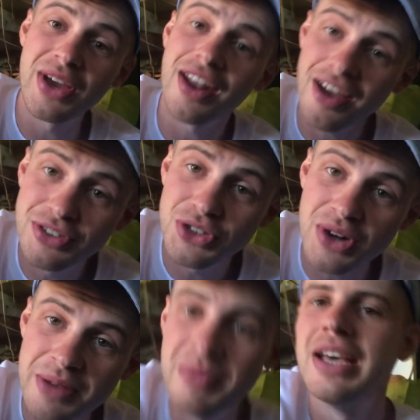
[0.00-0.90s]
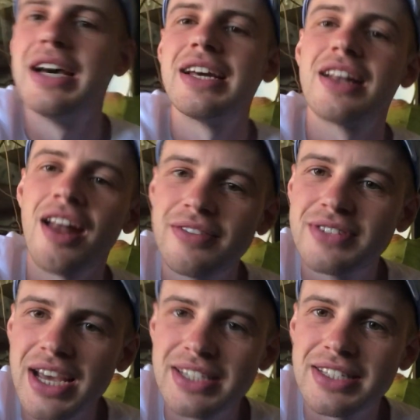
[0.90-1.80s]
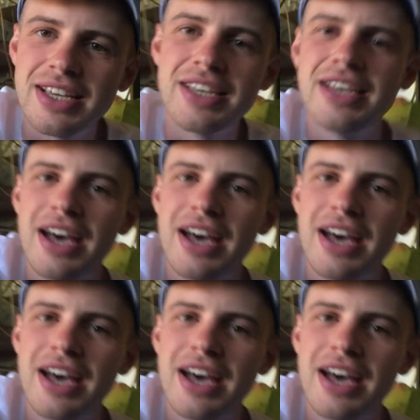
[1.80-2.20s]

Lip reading: a live stream and a live tasting.